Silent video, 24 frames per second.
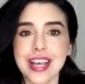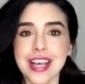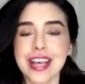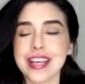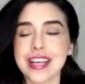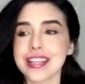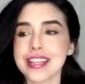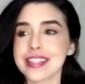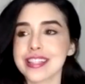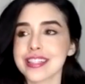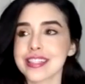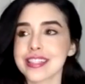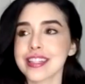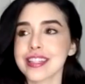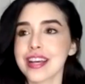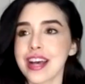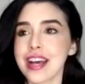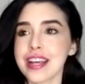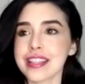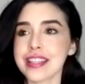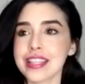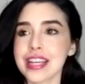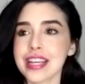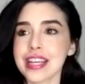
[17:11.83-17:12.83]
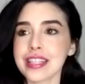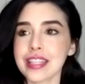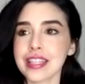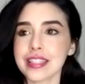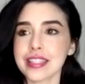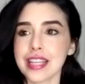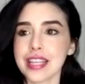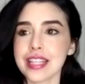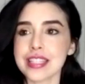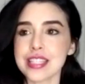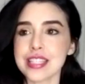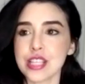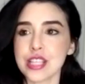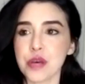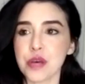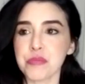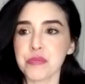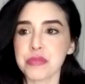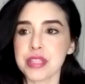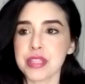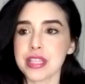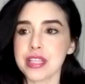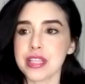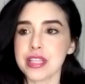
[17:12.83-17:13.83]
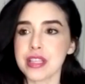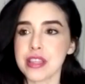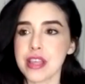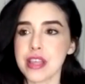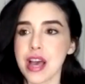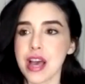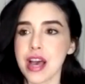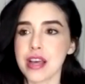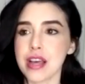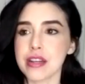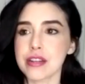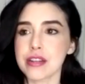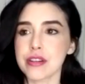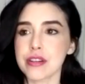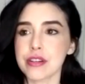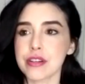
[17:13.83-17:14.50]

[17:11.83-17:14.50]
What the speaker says: And I think that that's something that